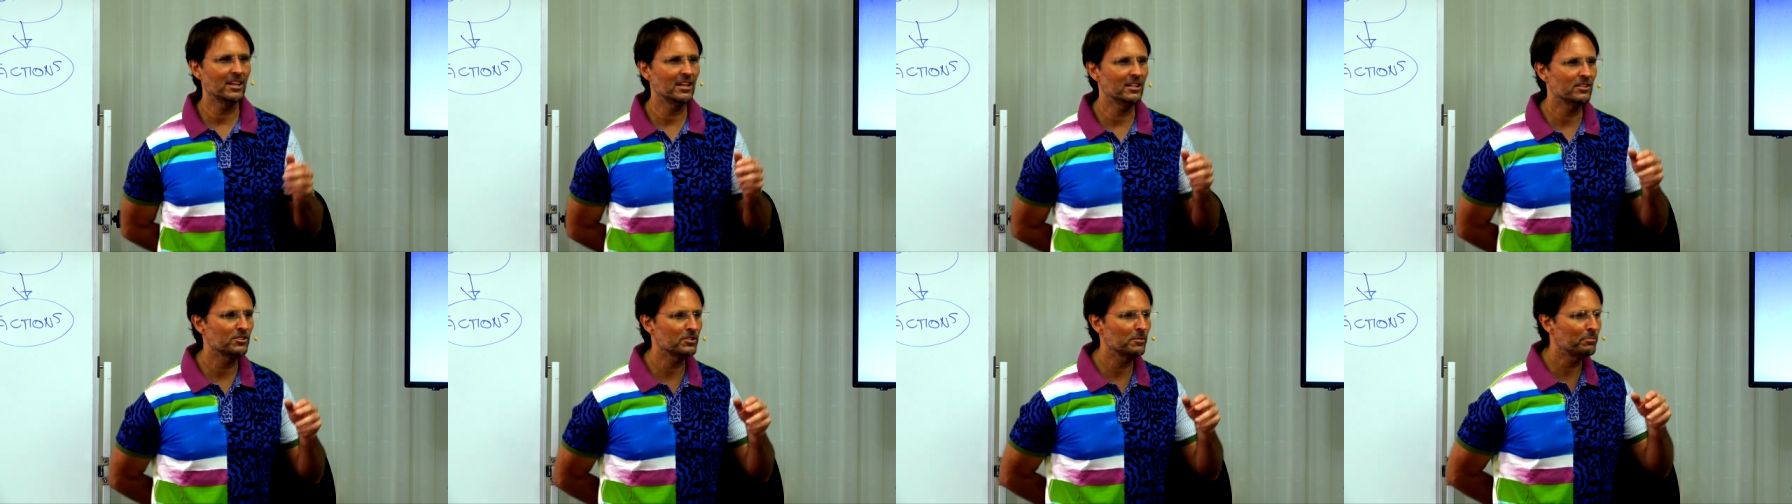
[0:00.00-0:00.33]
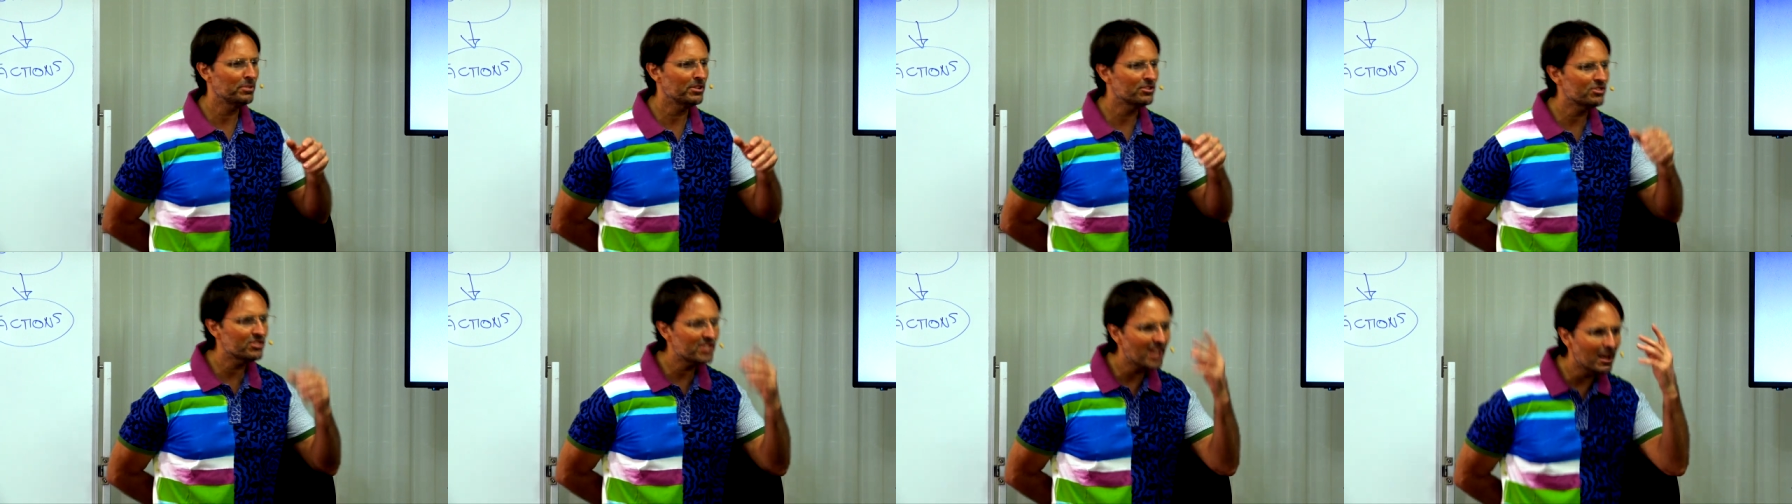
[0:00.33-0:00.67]
it's a
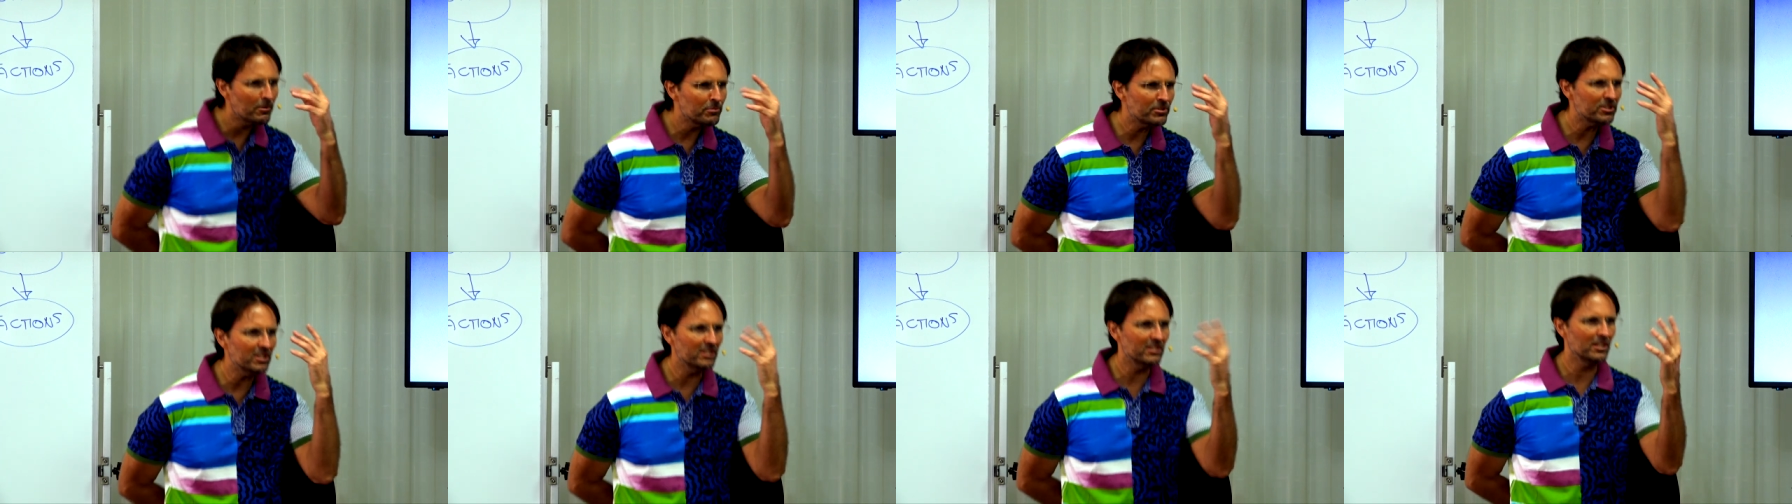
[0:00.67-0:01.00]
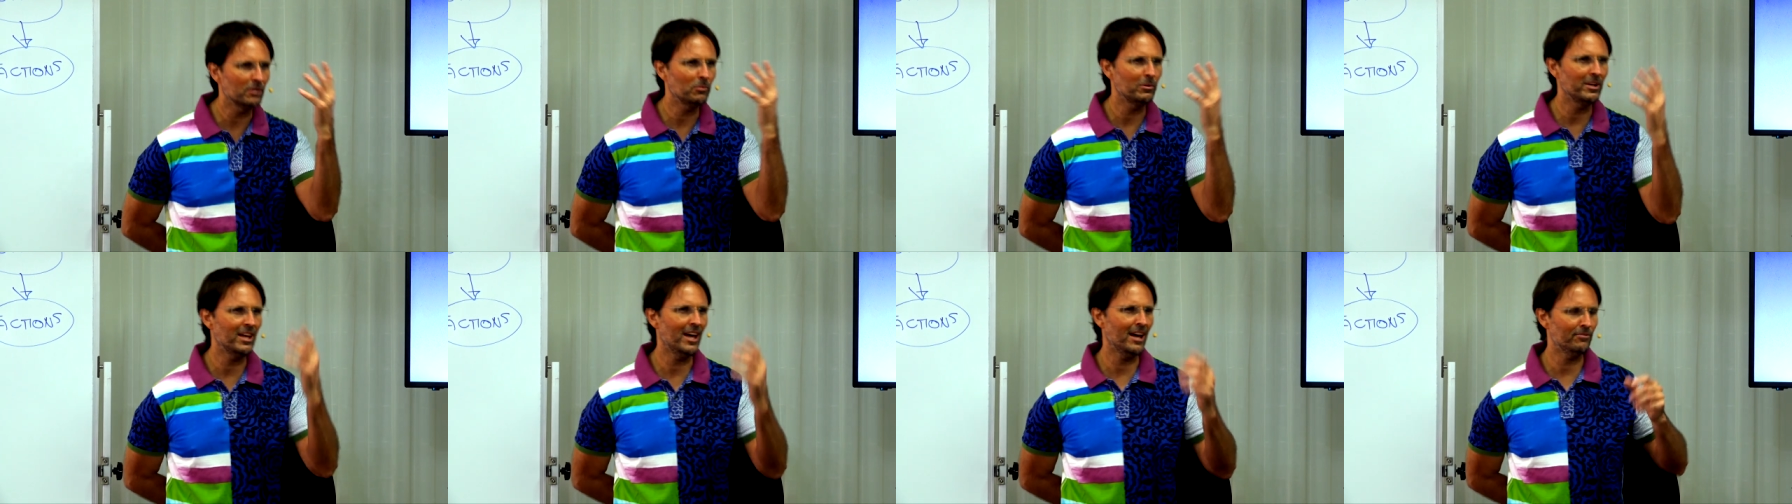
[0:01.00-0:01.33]
perception
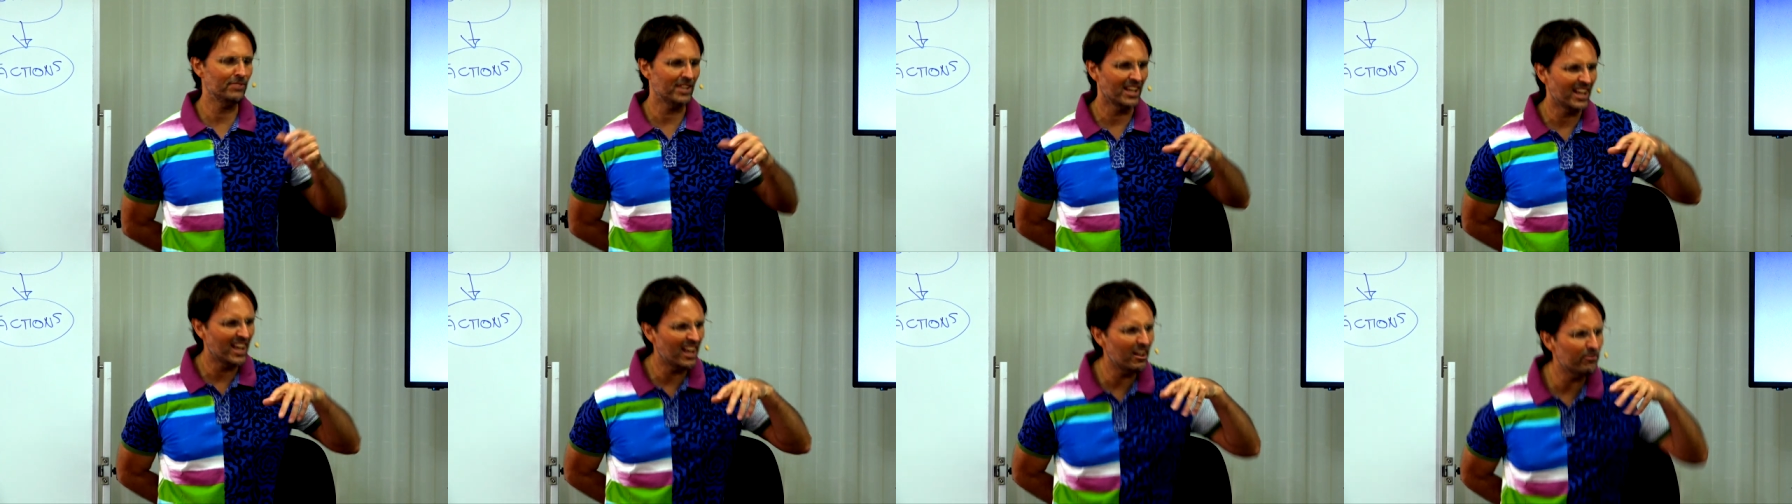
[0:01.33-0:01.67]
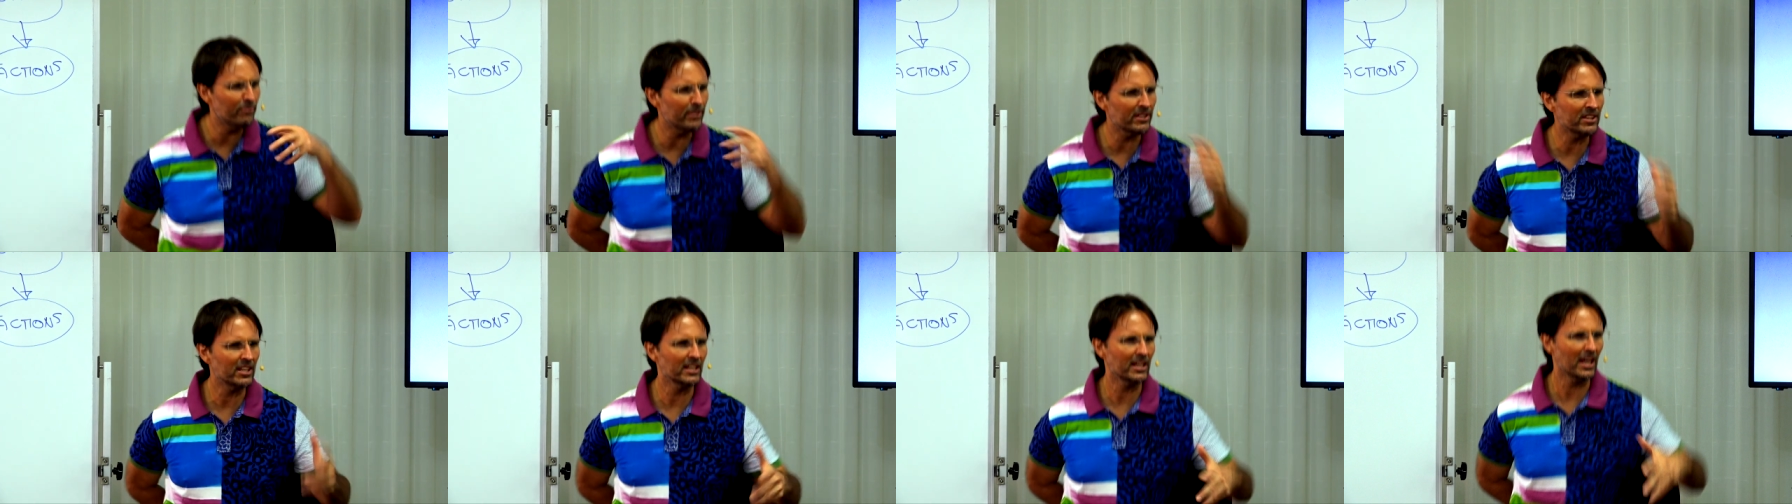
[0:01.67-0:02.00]
that we have that
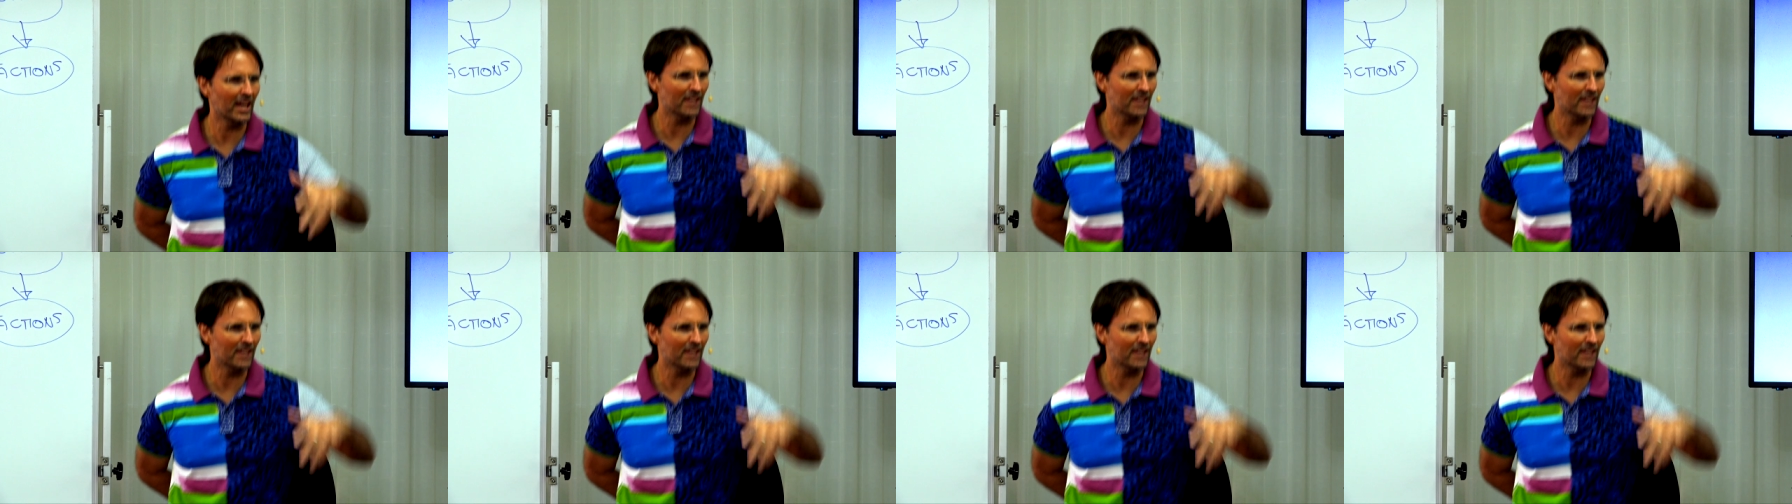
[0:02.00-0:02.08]
everything